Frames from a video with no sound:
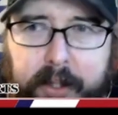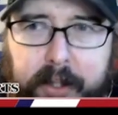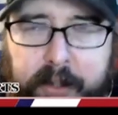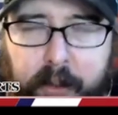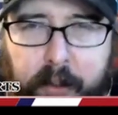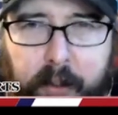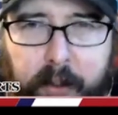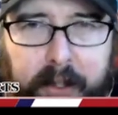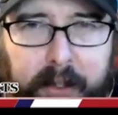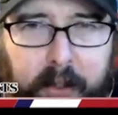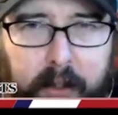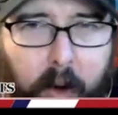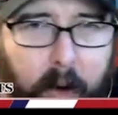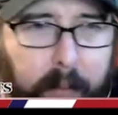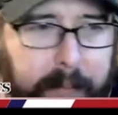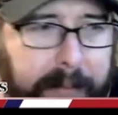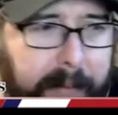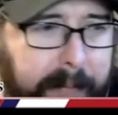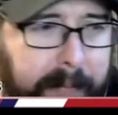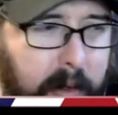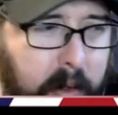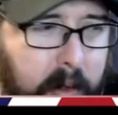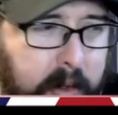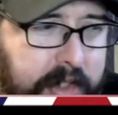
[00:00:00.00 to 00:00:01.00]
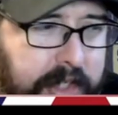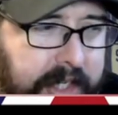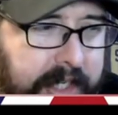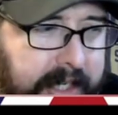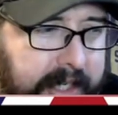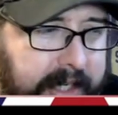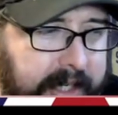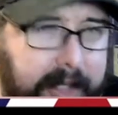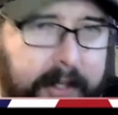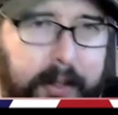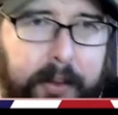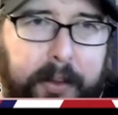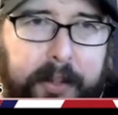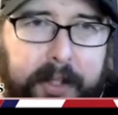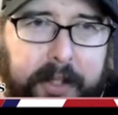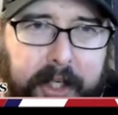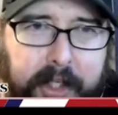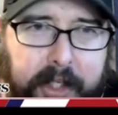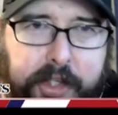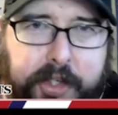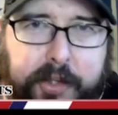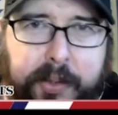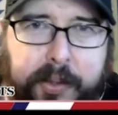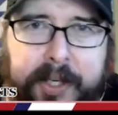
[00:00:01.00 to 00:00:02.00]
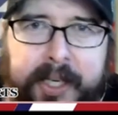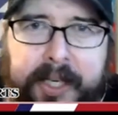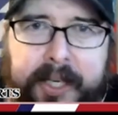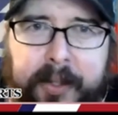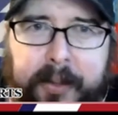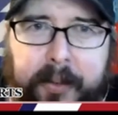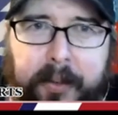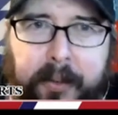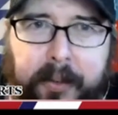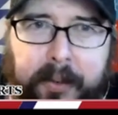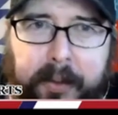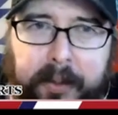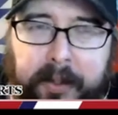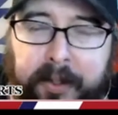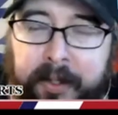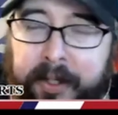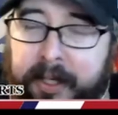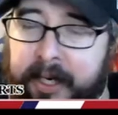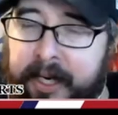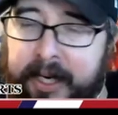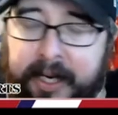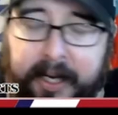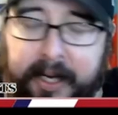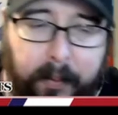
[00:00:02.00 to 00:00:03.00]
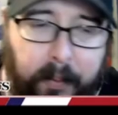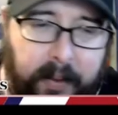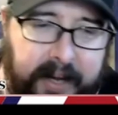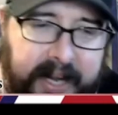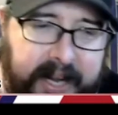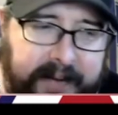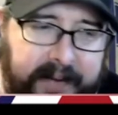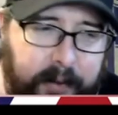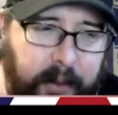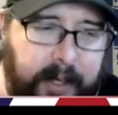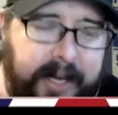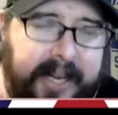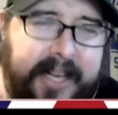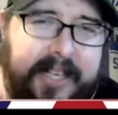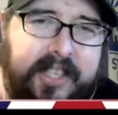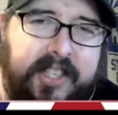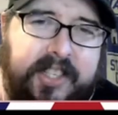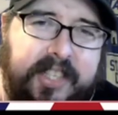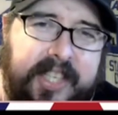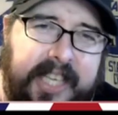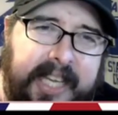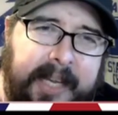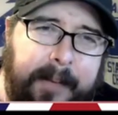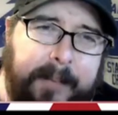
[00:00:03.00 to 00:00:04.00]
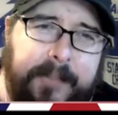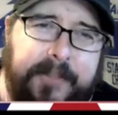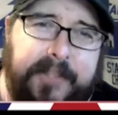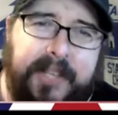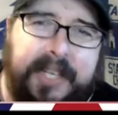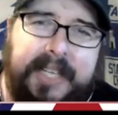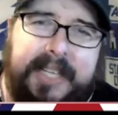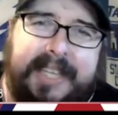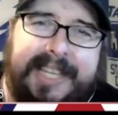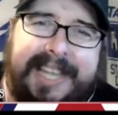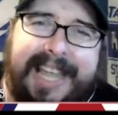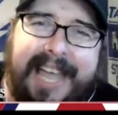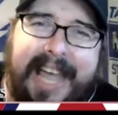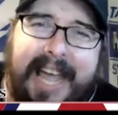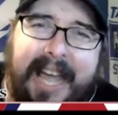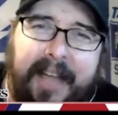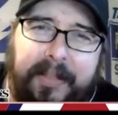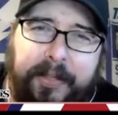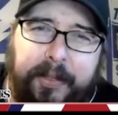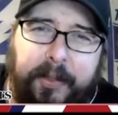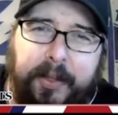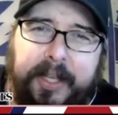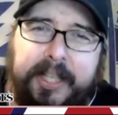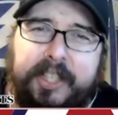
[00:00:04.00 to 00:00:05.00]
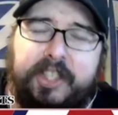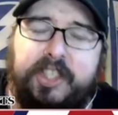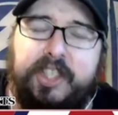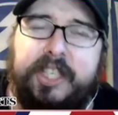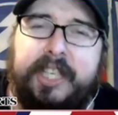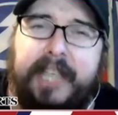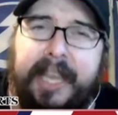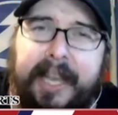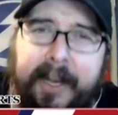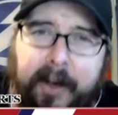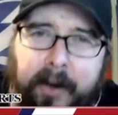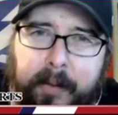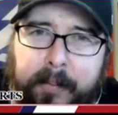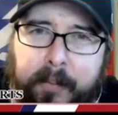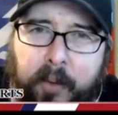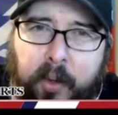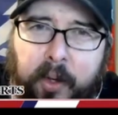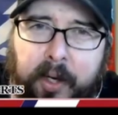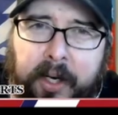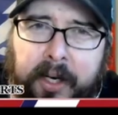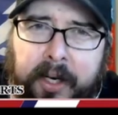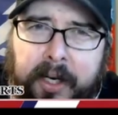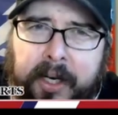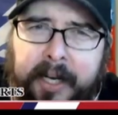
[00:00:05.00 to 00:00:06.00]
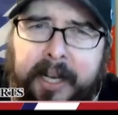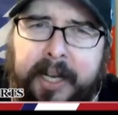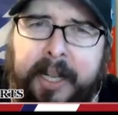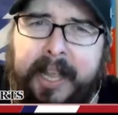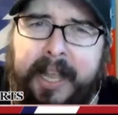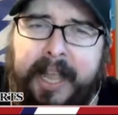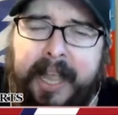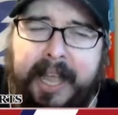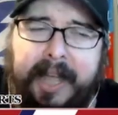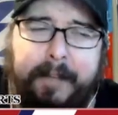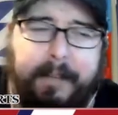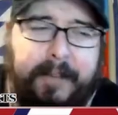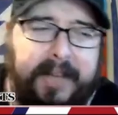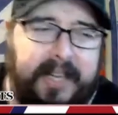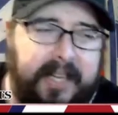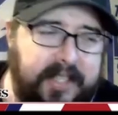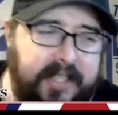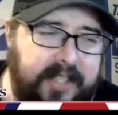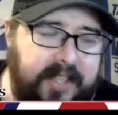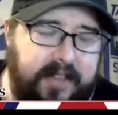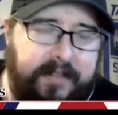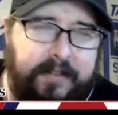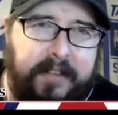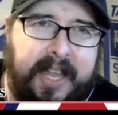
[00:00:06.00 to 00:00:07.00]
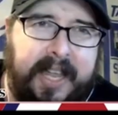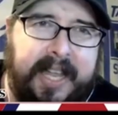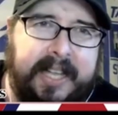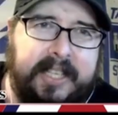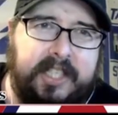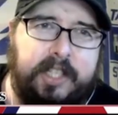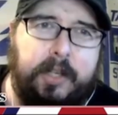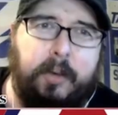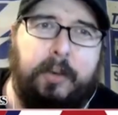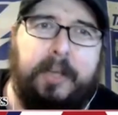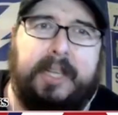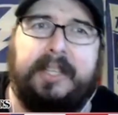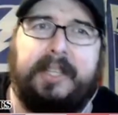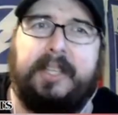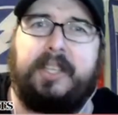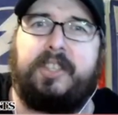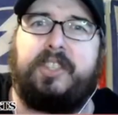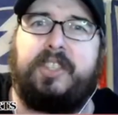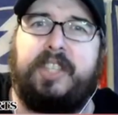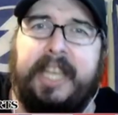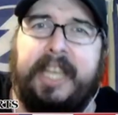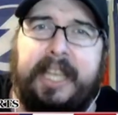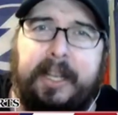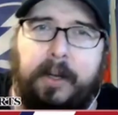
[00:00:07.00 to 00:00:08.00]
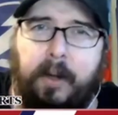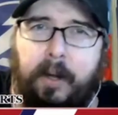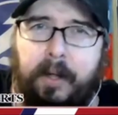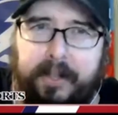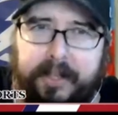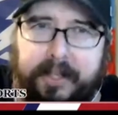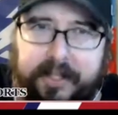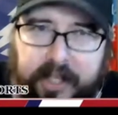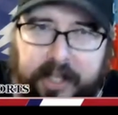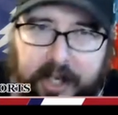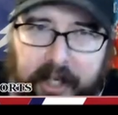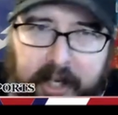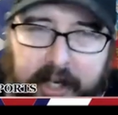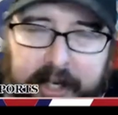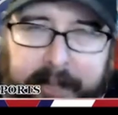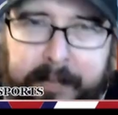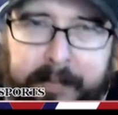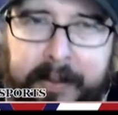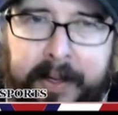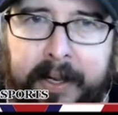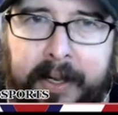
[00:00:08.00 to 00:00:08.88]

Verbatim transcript: do a co promotion in a new country or whatever, it seems like the athletes care more. And because the fans don't get to see it all the time,